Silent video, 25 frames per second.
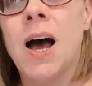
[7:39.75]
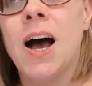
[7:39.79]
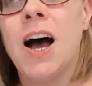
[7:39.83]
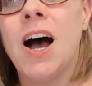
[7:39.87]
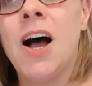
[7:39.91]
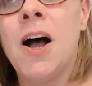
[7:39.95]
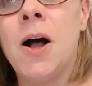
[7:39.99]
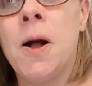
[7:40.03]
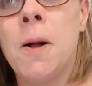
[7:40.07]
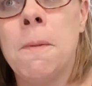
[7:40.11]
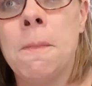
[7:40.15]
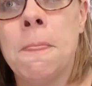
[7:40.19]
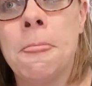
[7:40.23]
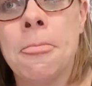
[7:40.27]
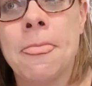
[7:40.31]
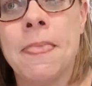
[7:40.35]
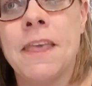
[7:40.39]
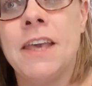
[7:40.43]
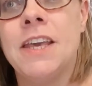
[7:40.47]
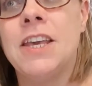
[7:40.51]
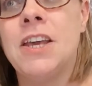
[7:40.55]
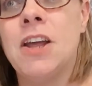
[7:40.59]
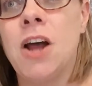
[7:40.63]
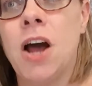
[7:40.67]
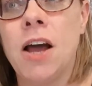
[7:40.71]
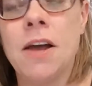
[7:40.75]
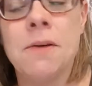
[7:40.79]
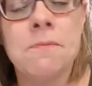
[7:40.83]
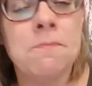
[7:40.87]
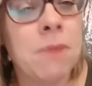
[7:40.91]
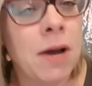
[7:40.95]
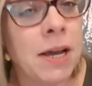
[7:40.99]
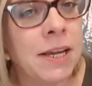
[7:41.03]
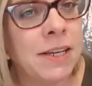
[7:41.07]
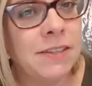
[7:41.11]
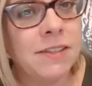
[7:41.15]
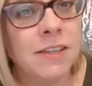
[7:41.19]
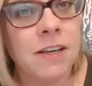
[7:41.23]
Yeah, and
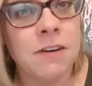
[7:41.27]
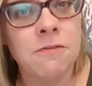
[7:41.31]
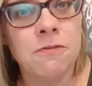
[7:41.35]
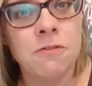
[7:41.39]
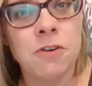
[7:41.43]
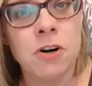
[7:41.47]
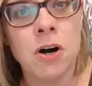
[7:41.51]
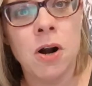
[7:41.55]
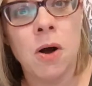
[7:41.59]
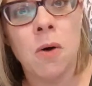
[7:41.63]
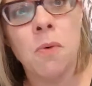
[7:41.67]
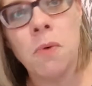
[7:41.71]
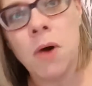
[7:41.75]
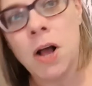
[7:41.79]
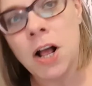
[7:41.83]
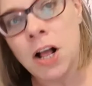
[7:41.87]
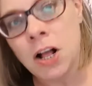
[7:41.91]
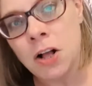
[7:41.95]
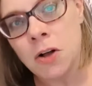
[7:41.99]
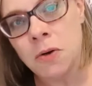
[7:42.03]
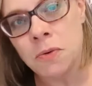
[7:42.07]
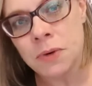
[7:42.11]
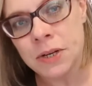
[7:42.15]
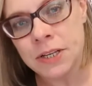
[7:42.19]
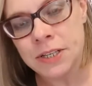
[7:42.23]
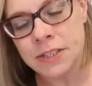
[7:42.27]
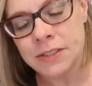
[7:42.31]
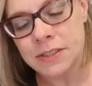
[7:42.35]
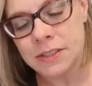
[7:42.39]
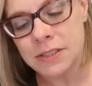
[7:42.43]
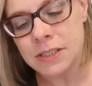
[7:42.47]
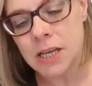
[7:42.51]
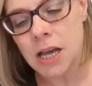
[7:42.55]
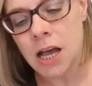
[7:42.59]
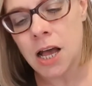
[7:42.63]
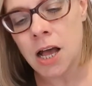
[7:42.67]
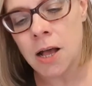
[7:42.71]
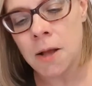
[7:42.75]
my son for a while was
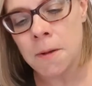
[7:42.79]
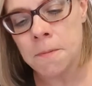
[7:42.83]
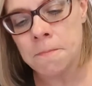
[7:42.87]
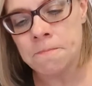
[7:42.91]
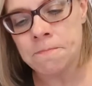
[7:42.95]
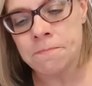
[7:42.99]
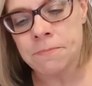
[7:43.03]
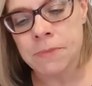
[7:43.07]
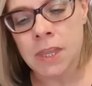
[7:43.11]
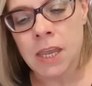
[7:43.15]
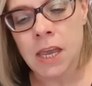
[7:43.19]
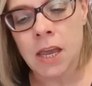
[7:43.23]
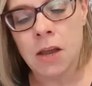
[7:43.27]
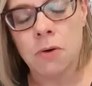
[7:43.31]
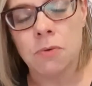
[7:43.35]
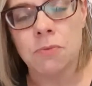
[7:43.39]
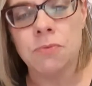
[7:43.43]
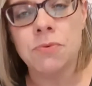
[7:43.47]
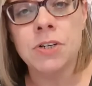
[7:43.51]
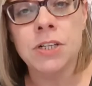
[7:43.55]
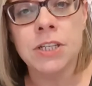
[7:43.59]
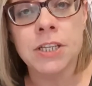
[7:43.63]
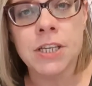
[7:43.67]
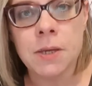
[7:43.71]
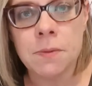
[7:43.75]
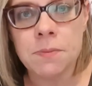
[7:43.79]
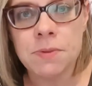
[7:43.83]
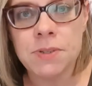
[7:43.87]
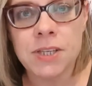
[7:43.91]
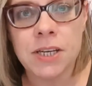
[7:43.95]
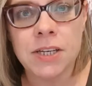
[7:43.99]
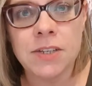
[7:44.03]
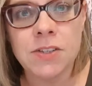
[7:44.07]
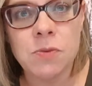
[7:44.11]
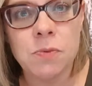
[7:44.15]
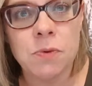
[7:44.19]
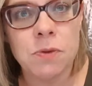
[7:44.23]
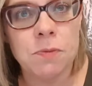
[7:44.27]
really
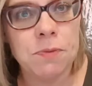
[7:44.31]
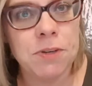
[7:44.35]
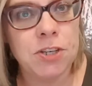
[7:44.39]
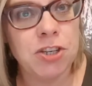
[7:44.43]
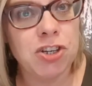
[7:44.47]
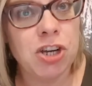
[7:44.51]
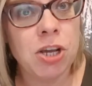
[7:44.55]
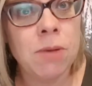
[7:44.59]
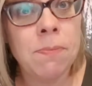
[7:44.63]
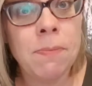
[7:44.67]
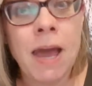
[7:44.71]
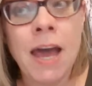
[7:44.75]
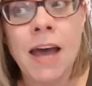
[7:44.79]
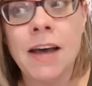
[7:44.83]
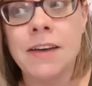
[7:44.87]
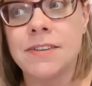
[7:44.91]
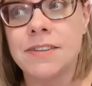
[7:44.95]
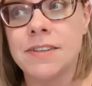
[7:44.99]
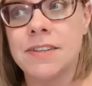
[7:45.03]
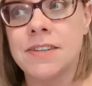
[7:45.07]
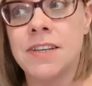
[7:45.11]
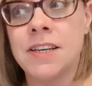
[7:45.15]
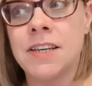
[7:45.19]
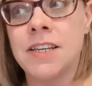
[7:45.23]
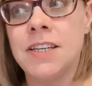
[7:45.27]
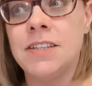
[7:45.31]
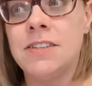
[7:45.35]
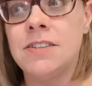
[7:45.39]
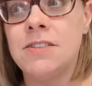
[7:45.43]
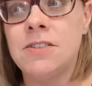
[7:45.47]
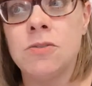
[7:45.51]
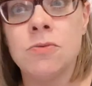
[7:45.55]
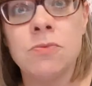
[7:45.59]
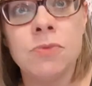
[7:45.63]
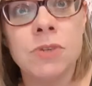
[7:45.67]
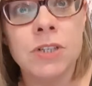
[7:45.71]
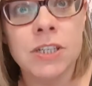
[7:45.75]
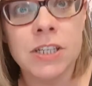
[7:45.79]
obsessed with PJ Masks, and he
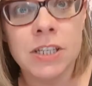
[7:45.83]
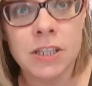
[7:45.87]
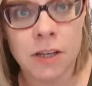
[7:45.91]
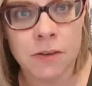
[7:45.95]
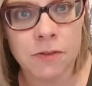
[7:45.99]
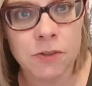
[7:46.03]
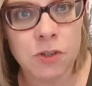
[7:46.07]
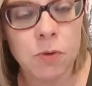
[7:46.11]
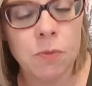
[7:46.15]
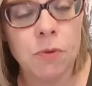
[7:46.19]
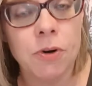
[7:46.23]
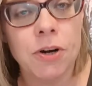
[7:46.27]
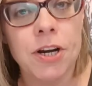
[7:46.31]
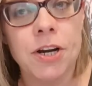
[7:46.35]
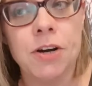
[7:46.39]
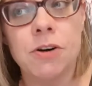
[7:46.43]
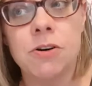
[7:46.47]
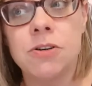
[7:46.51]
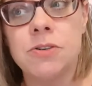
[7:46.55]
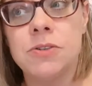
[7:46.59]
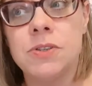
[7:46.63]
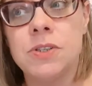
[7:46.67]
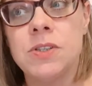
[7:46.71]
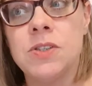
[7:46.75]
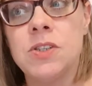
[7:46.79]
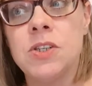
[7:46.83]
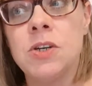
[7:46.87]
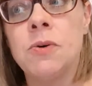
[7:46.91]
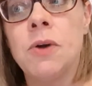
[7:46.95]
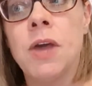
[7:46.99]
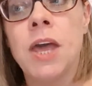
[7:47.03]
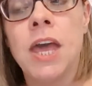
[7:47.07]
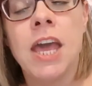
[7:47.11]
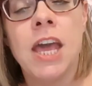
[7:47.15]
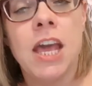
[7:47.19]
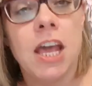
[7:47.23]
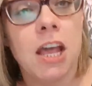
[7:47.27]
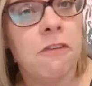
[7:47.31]
still really loves superheroes. And so
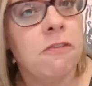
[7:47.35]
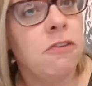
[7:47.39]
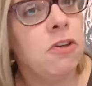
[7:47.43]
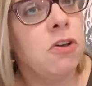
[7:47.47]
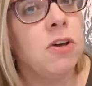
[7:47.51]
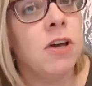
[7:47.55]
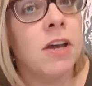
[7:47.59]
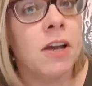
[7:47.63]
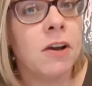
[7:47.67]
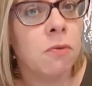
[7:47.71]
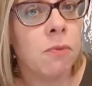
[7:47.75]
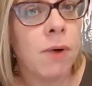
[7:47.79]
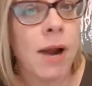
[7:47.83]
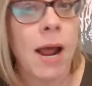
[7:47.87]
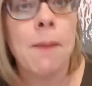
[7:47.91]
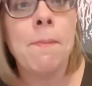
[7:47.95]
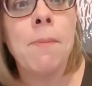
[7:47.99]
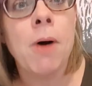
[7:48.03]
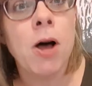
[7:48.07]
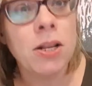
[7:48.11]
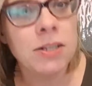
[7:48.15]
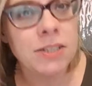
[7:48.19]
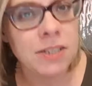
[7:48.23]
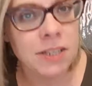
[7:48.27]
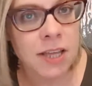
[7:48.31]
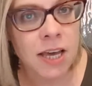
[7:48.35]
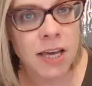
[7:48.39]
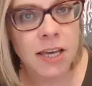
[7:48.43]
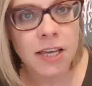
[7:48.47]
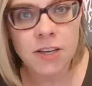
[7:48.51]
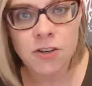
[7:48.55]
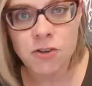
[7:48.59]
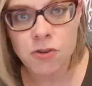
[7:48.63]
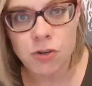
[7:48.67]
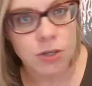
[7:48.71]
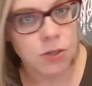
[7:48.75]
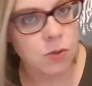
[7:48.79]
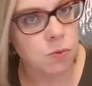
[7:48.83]
if you can grab onto that
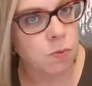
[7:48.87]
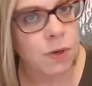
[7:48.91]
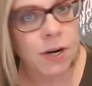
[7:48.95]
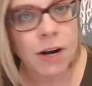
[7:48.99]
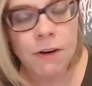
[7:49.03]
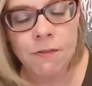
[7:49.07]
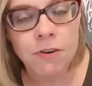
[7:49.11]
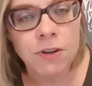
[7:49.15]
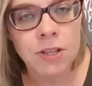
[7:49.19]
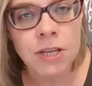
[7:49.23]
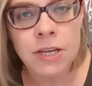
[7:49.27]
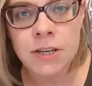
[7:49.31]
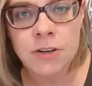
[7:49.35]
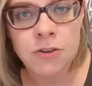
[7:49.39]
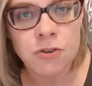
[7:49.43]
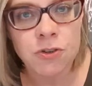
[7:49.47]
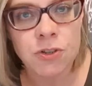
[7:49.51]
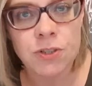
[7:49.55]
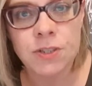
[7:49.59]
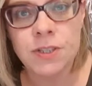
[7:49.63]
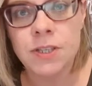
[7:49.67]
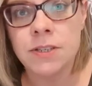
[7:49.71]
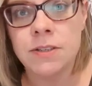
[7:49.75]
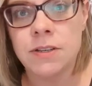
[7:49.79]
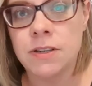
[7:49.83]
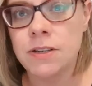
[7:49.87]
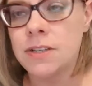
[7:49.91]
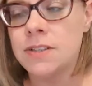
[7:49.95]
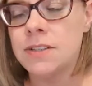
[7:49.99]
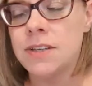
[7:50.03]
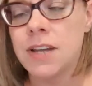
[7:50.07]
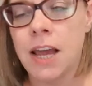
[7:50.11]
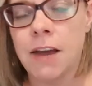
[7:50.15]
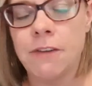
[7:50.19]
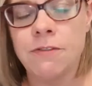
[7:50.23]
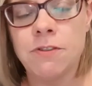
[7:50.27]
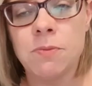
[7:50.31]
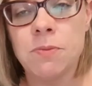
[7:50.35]
interest, whatever that interest is, it doesn't
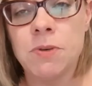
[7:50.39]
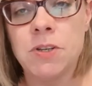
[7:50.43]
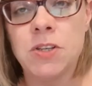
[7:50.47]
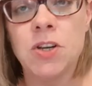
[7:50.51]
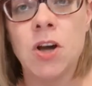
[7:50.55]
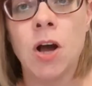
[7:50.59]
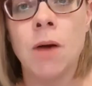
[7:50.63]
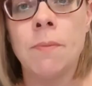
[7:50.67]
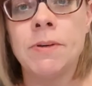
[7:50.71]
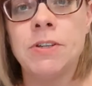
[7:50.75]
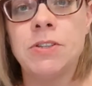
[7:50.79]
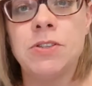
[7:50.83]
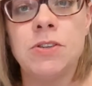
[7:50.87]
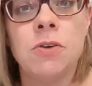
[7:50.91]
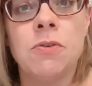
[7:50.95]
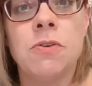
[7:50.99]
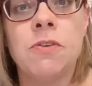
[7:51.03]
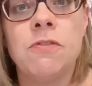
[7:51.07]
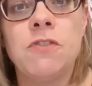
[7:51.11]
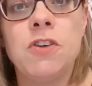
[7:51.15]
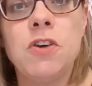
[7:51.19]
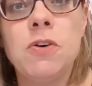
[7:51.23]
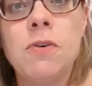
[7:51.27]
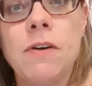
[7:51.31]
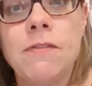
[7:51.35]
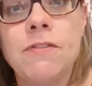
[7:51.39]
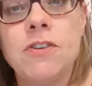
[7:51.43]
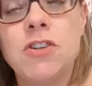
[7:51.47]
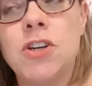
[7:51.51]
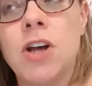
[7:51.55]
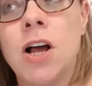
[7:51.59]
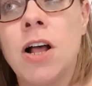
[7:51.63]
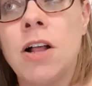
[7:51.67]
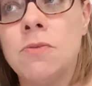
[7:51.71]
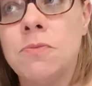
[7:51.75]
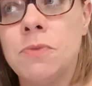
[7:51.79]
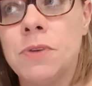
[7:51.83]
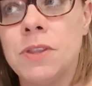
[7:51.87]
have to be Thomas. So if you have a
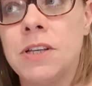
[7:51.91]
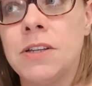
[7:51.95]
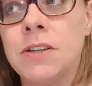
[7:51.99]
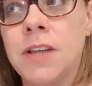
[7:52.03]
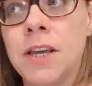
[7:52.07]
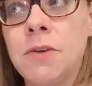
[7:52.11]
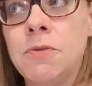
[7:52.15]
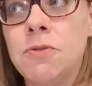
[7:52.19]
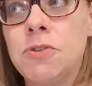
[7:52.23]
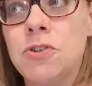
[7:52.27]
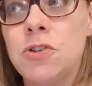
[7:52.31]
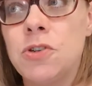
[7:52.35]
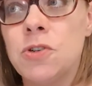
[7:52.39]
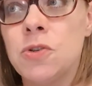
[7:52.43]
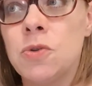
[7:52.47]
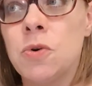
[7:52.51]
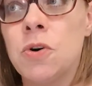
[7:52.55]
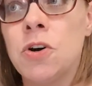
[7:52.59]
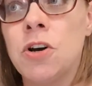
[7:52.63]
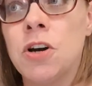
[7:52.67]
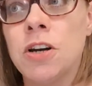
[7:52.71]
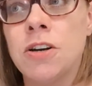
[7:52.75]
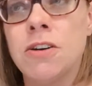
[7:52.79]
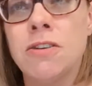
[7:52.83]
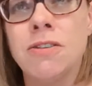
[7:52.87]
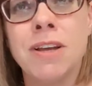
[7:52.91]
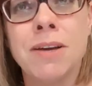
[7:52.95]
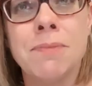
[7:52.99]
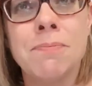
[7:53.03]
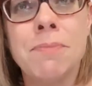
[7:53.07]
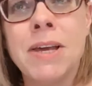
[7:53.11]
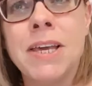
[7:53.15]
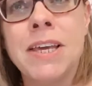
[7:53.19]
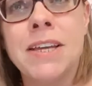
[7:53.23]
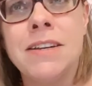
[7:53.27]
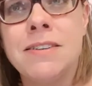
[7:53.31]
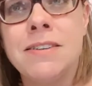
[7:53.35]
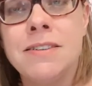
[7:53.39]
child with a language disorder and you're like, my
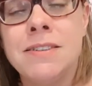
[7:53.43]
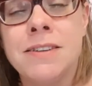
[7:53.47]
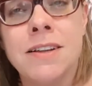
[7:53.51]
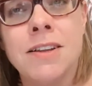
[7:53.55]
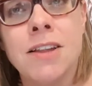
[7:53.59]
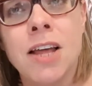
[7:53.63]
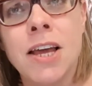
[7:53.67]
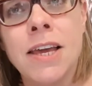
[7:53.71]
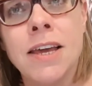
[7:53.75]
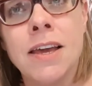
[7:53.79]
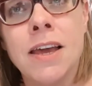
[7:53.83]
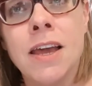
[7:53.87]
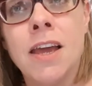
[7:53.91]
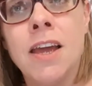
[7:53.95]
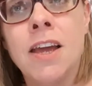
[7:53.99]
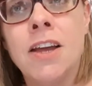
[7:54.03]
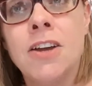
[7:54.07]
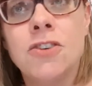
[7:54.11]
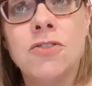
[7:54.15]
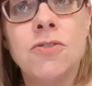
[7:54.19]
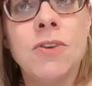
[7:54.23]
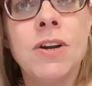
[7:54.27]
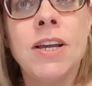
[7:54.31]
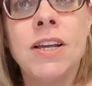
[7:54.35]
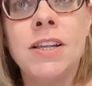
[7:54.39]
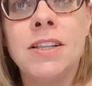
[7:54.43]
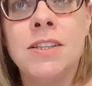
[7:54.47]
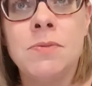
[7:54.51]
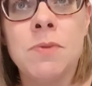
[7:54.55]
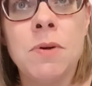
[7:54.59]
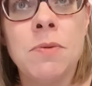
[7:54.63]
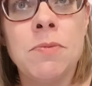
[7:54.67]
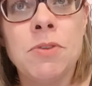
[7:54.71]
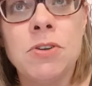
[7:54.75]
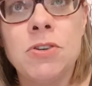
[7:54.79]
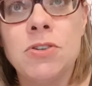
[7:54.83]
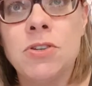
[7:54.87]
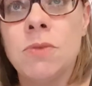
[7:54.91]
kid doesn't like trains,
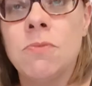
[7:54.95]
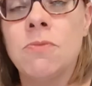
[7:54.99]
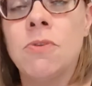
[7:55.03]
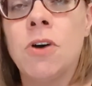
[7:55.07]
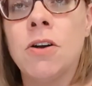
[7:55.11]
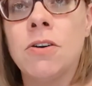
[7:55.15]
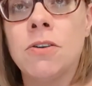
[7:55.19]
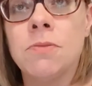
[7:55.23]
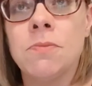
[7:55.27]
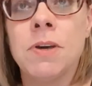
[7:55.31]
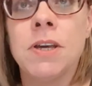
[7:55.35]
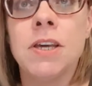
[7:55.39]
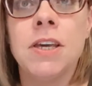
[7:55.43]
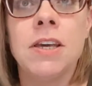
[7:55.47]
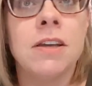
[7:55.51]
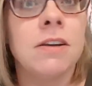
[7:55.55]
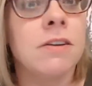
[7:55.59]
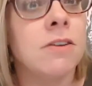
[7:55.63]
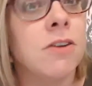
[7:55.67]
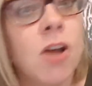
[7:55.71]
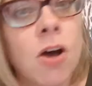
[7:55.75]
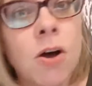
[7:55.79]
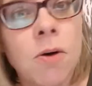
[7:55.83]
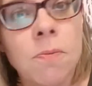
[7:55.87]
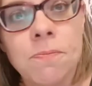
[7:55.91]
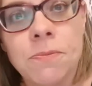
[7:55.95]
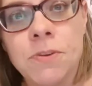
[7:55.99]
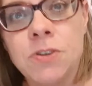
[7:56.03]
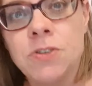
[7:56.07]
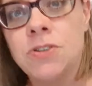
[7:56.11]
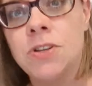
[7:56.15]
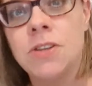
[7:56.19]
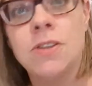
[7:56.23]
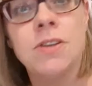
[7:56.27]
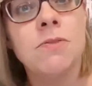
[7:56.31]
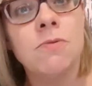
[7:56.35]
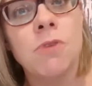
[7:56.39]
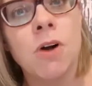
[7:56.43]
maybe there's something wrong with my kid. Nope, there's
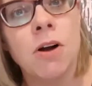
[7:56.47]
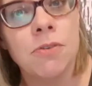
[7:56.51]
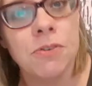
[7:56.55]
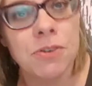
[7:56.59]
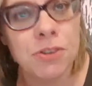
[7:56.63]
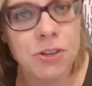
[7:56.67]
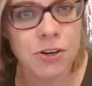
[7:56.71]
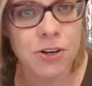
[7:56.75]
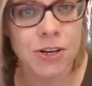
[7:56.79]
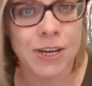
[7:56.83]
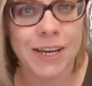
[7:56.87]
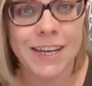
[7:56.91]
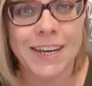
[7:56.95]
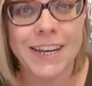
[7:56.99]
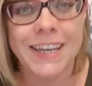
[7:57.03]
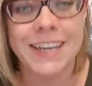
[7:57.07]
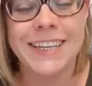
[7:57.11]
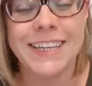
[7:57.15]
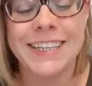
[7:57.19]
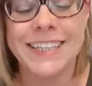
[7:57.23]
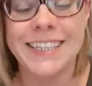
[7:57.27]
nothing wrong with your kid.